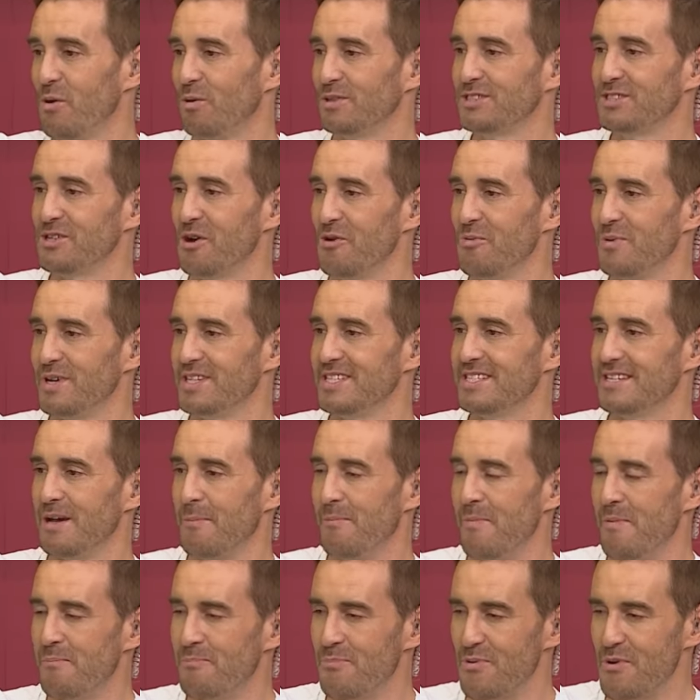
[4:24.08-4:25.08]
also with
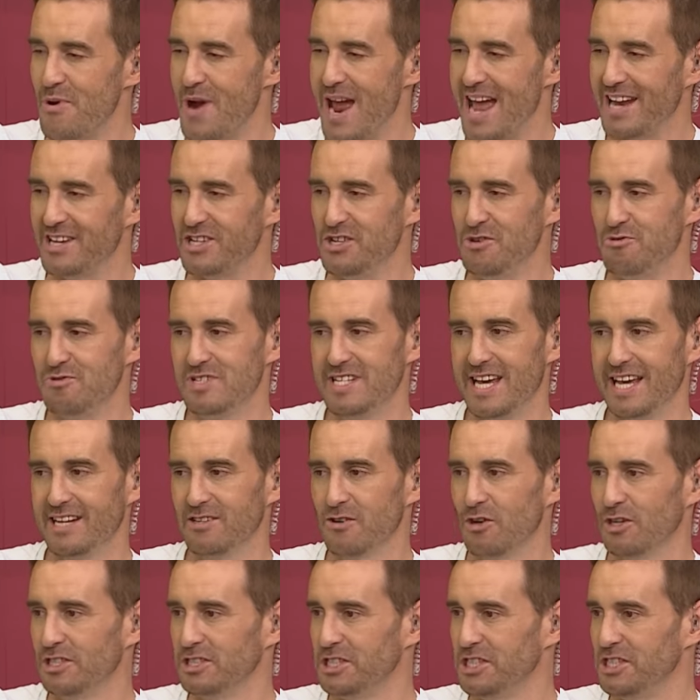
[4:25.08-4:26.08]
some brand new
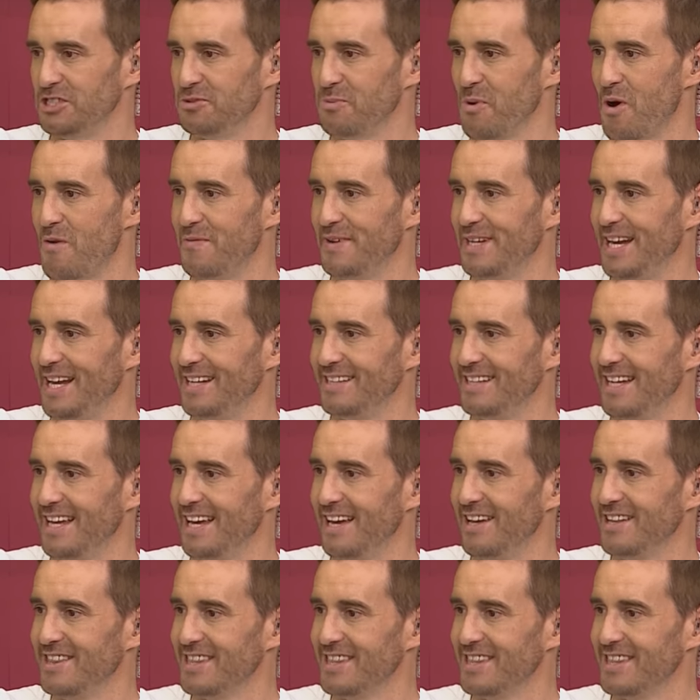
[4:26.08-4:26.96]
technologies woven in there.